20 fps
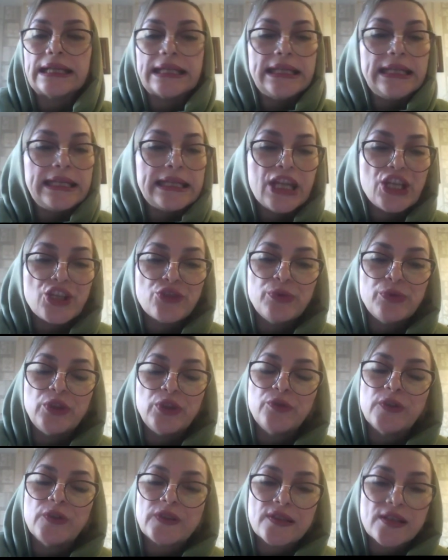Engagement
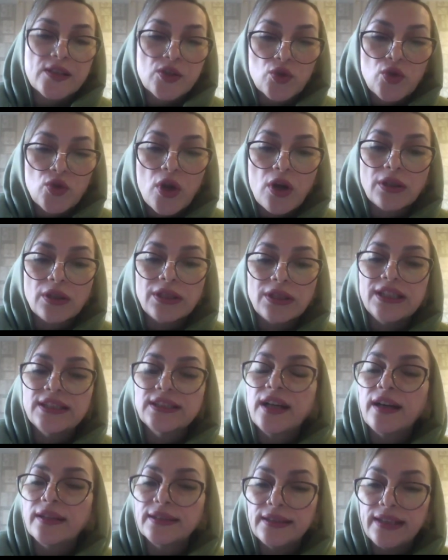was strongly
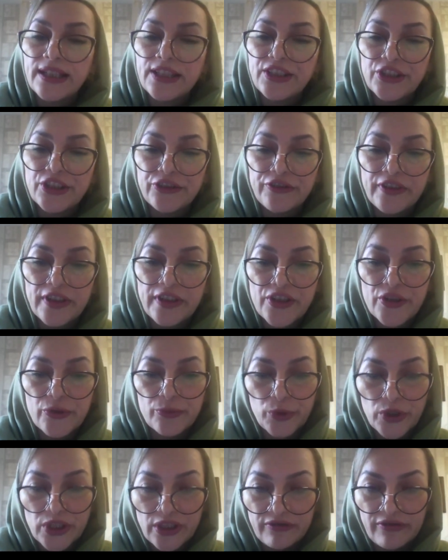correlated with
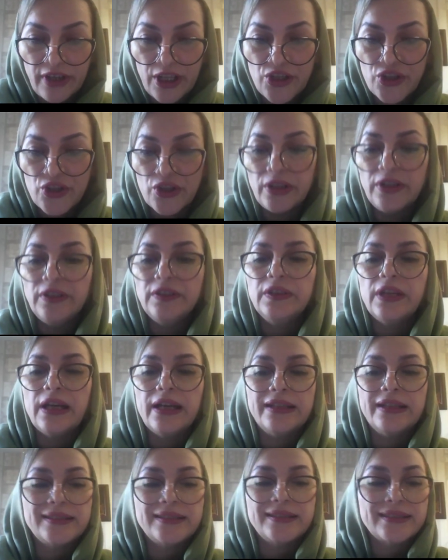motivation
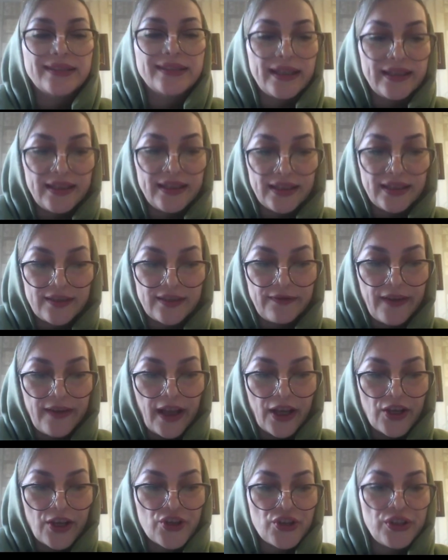and
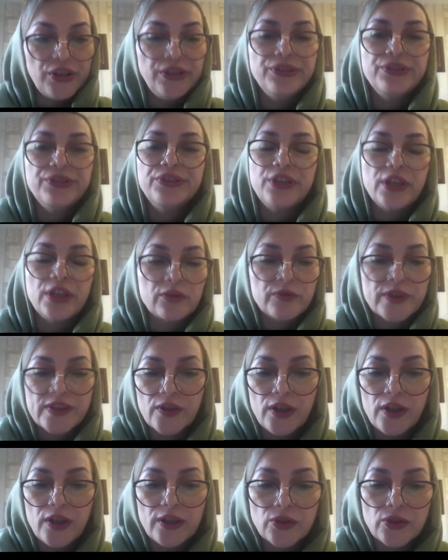satisfaction. There was also
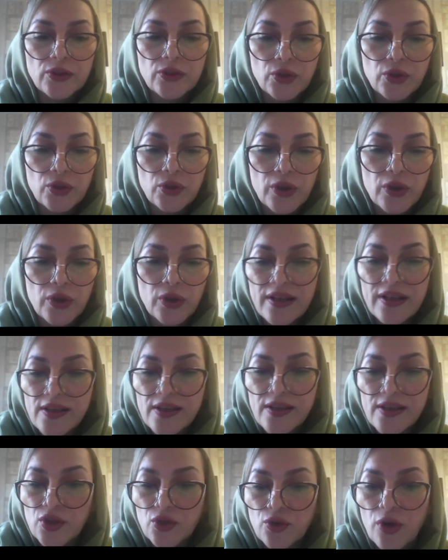a strong
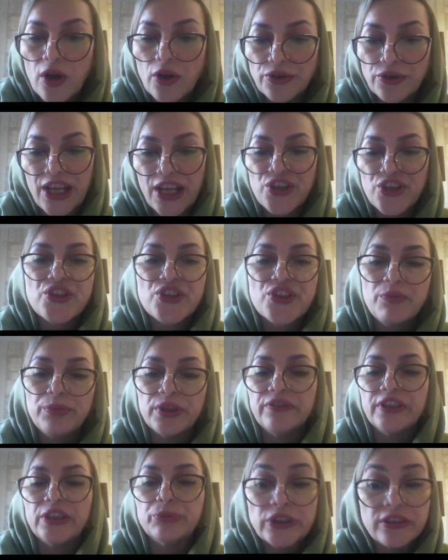relationship between
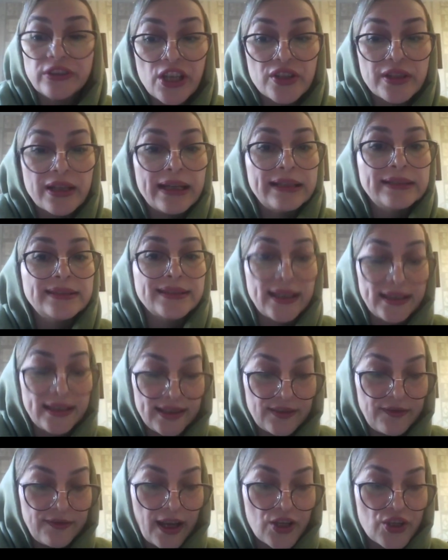motivation and
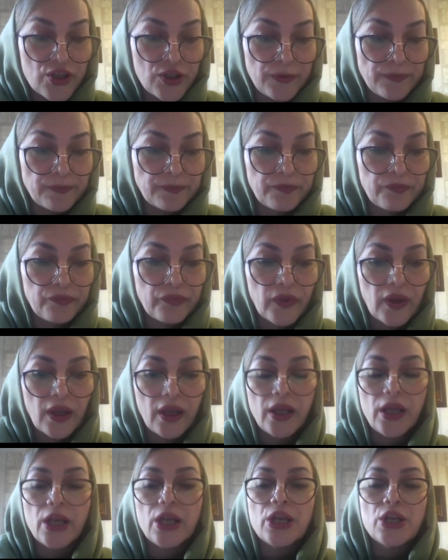satisfaction.
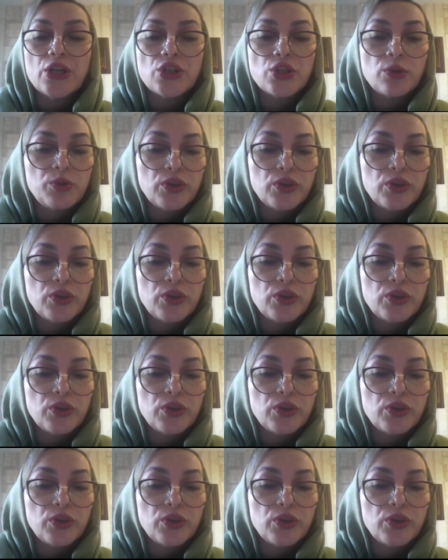To